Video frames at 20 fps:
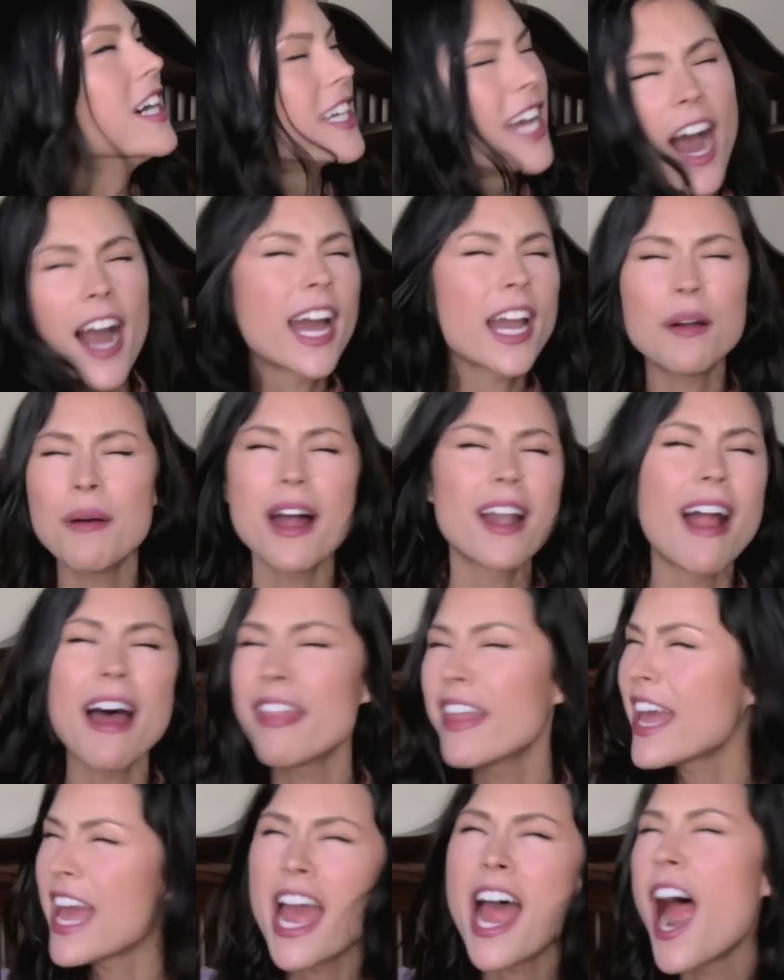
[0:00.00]
coconut water out
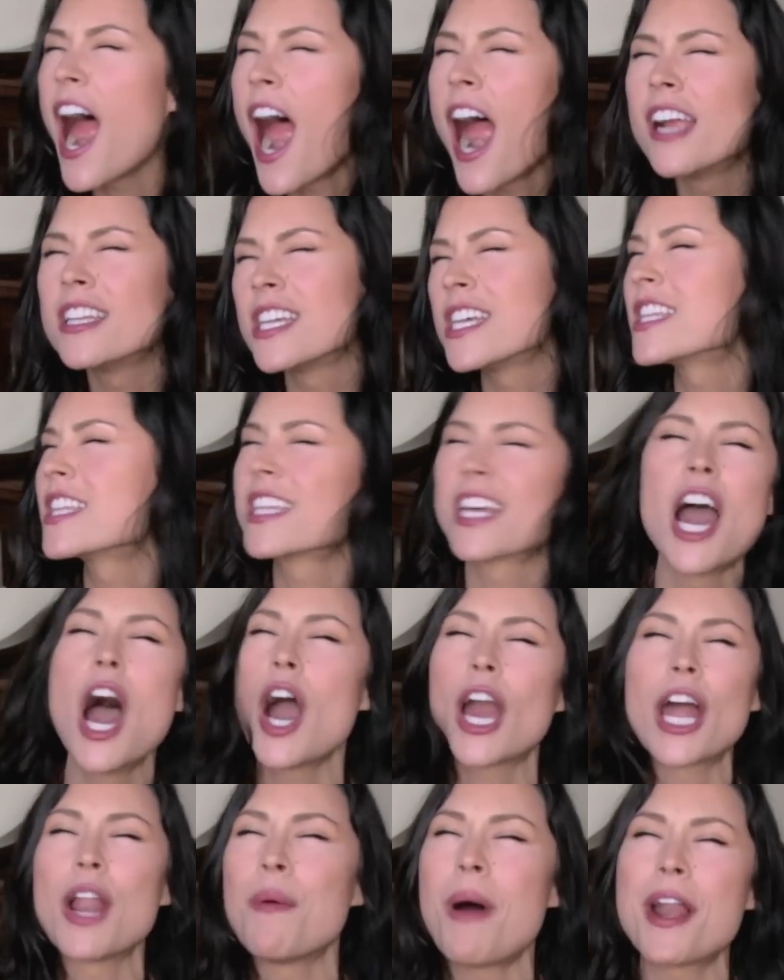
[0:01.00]
the air, just
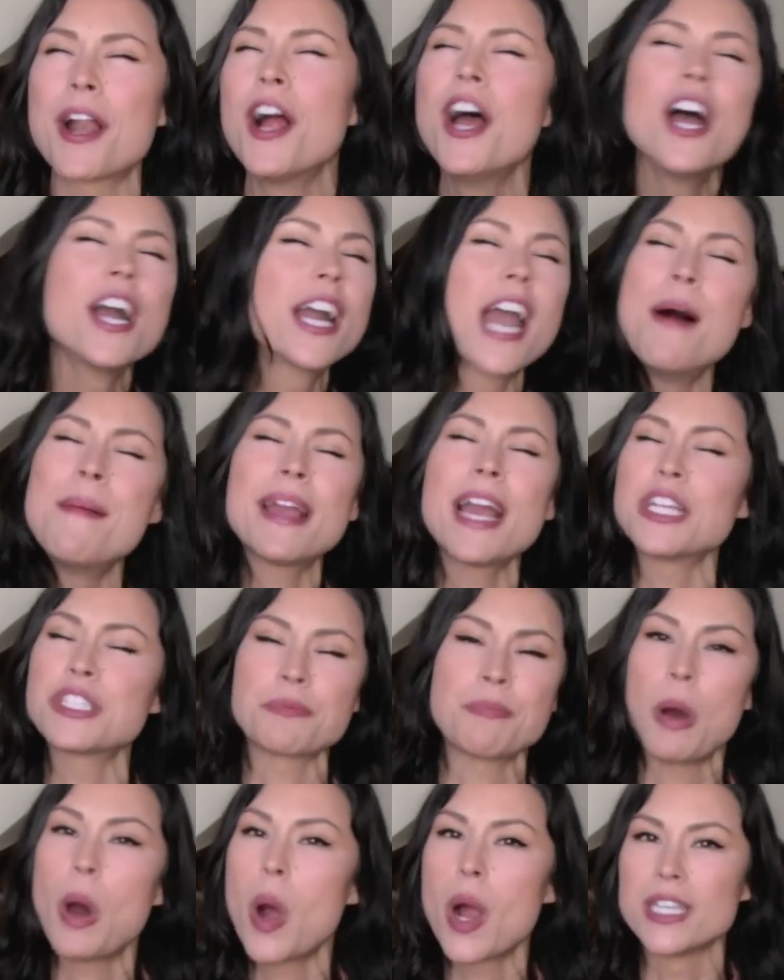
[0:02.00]
coconut water coming out your
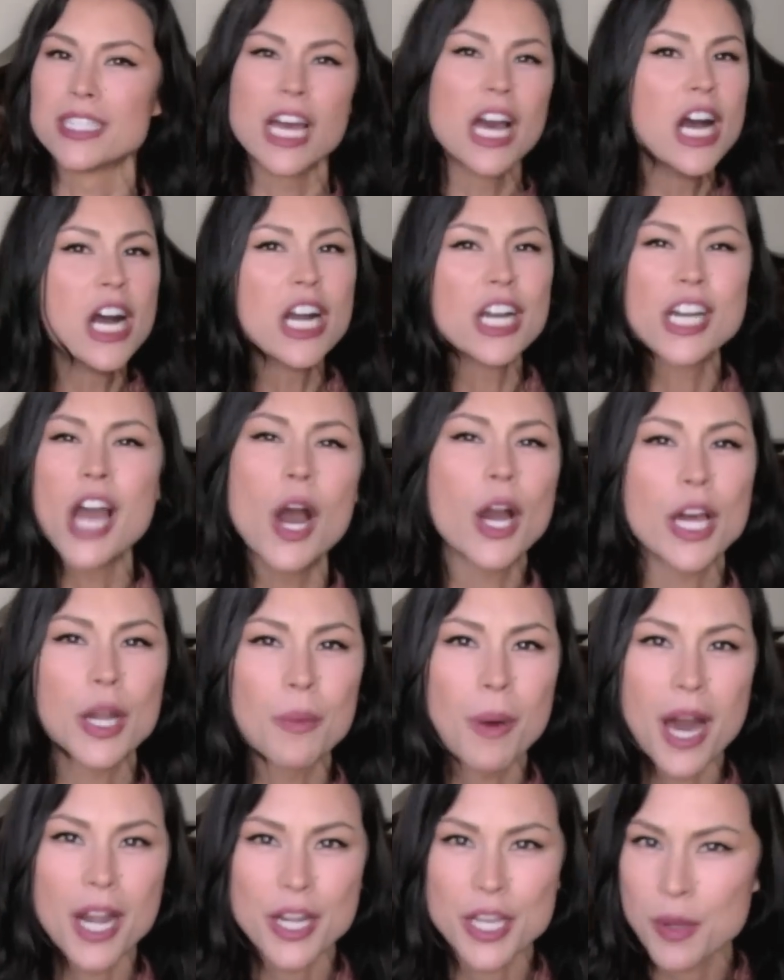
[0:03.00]
pores, coconut
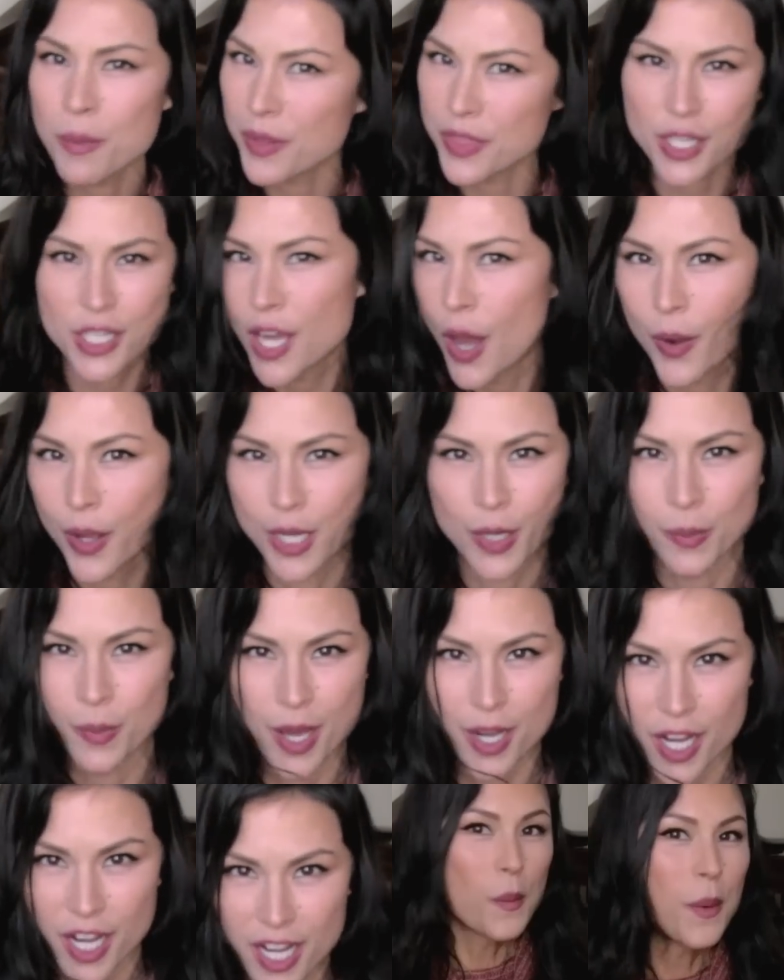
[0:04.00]
water, you want the coconut
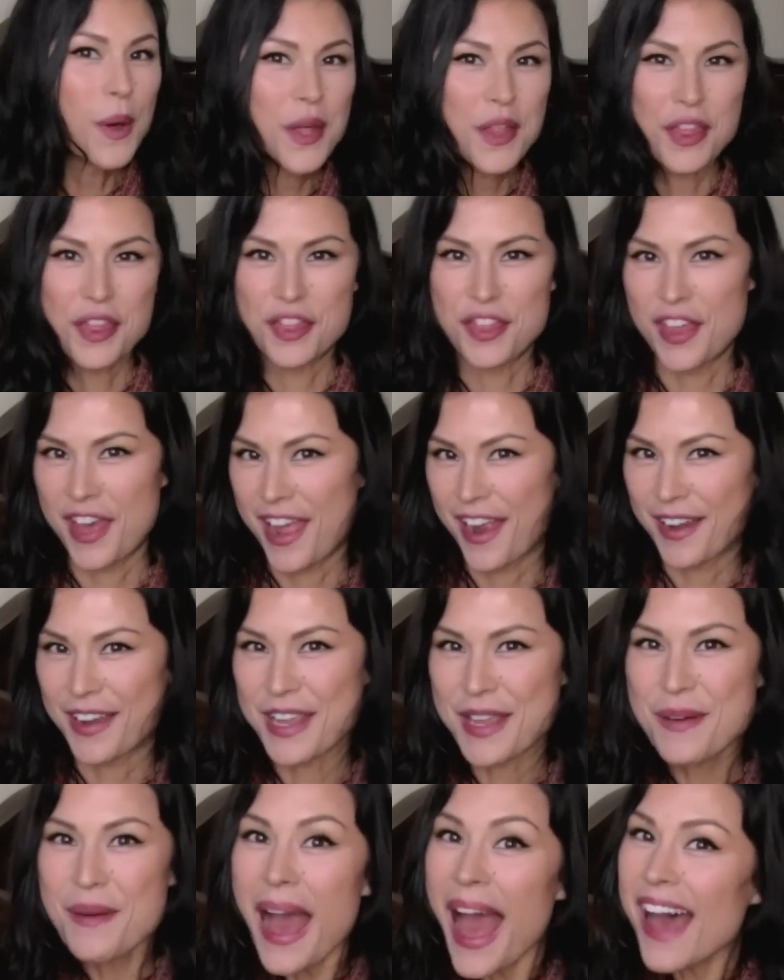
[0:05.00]
water. Well, there
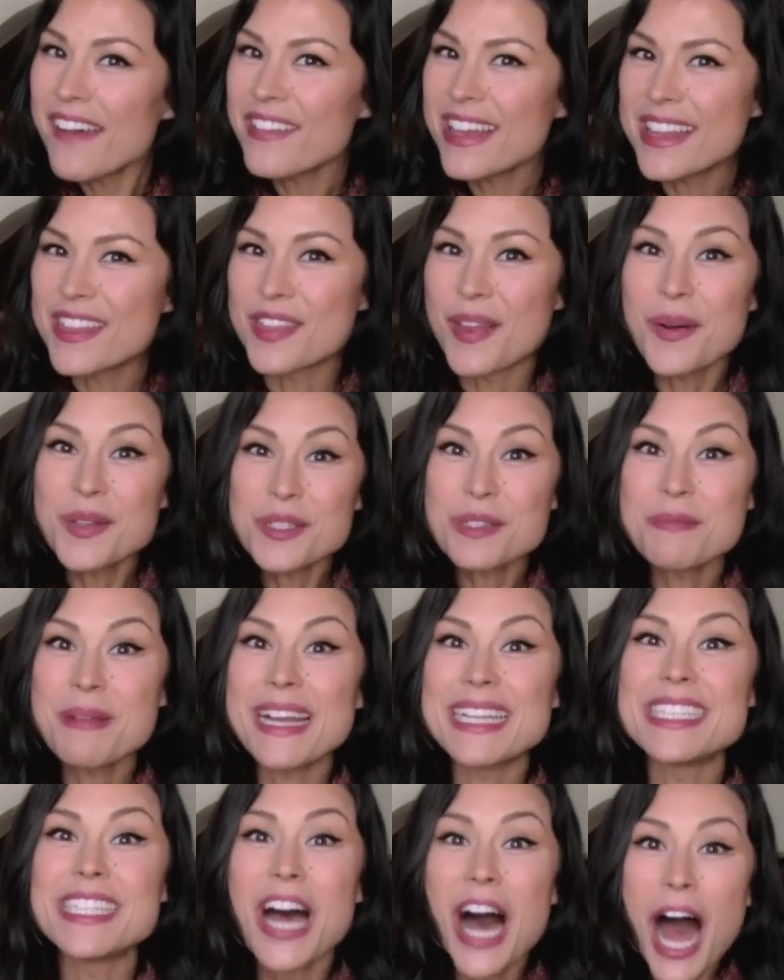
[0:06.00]
you have it. Those are
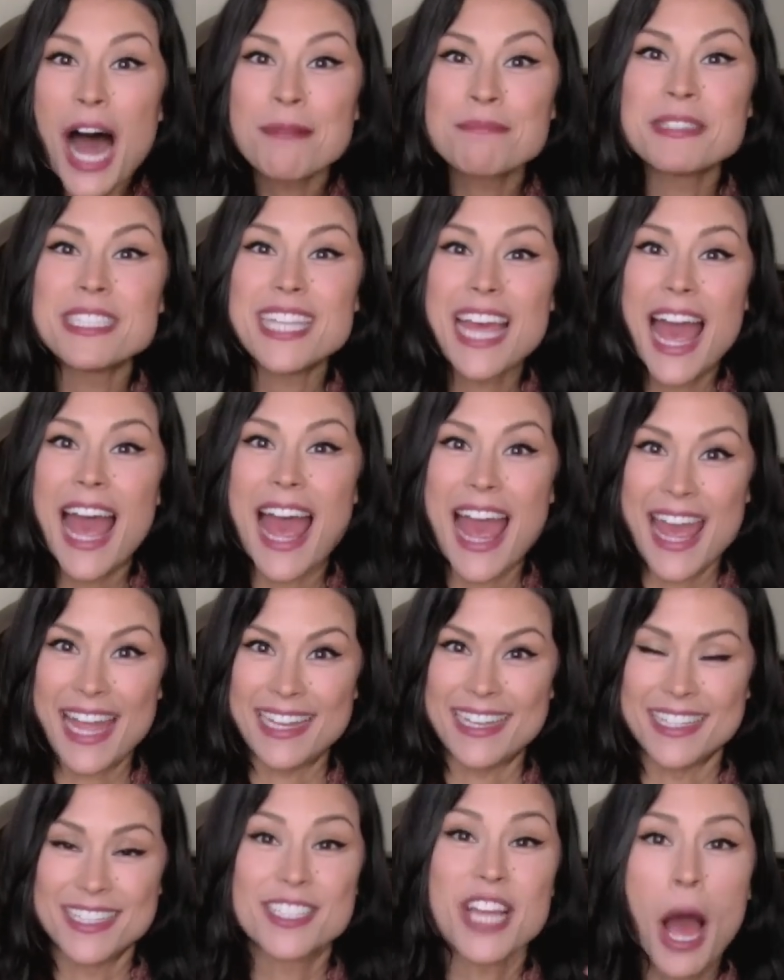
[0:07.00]
my top
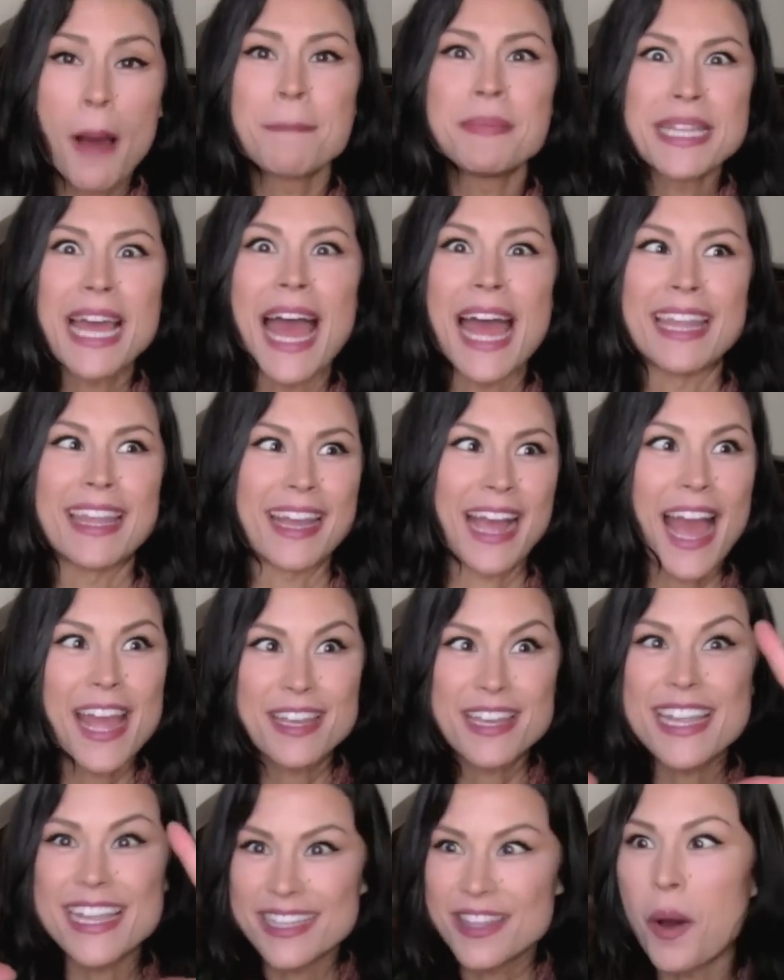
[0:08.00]
10. Top 10, like
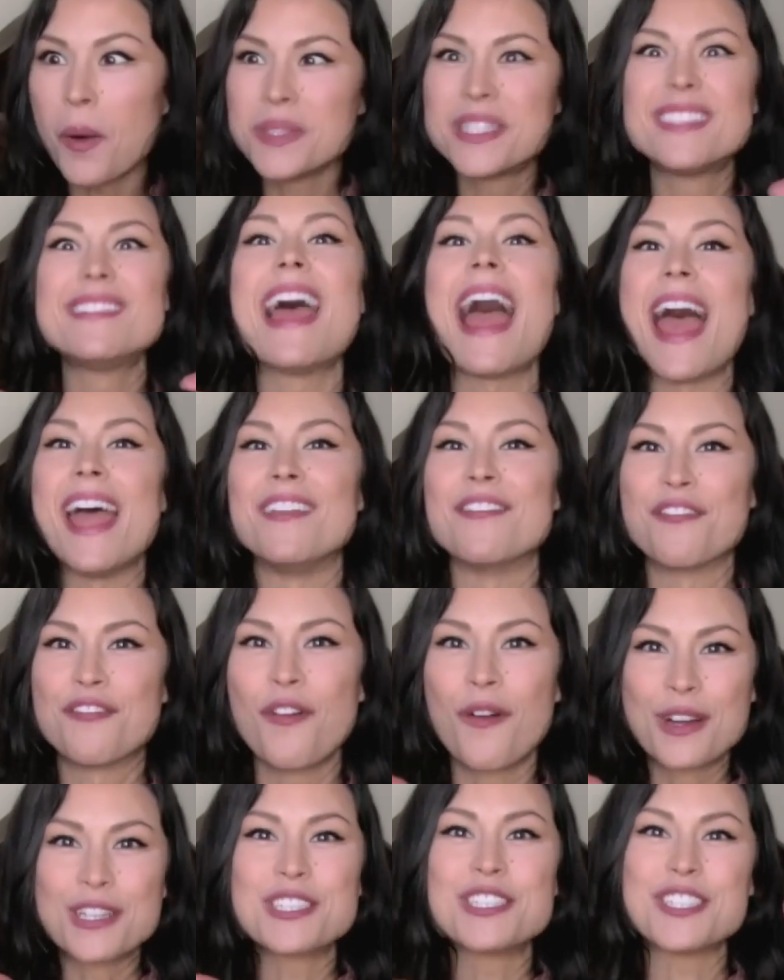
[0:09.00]
I need those 10
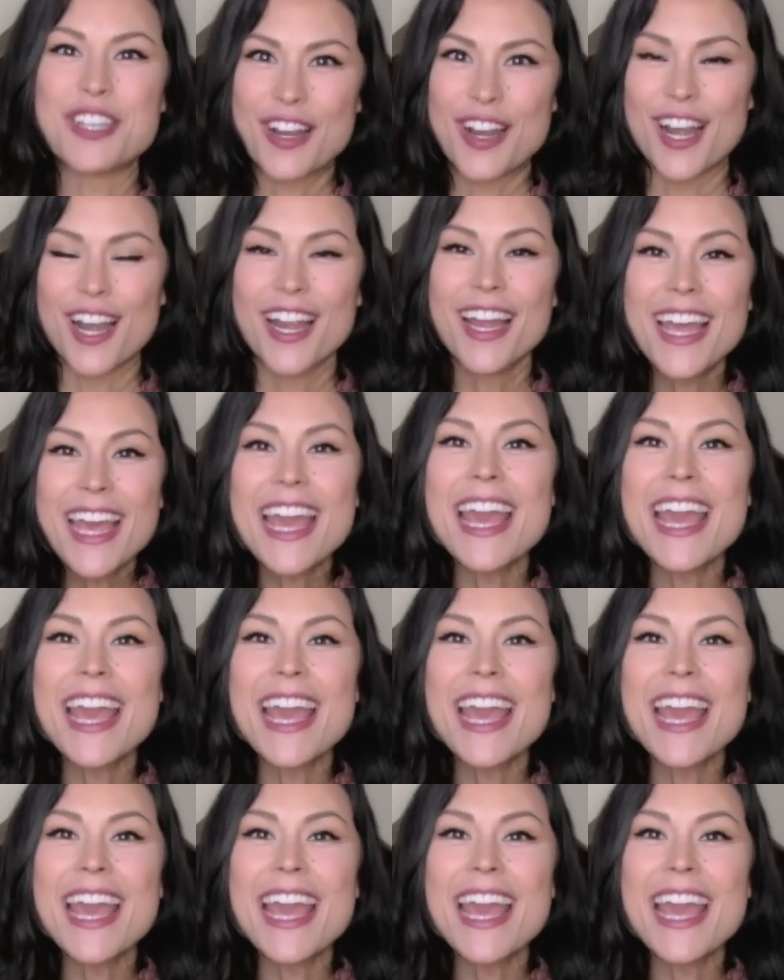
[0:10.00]
for sure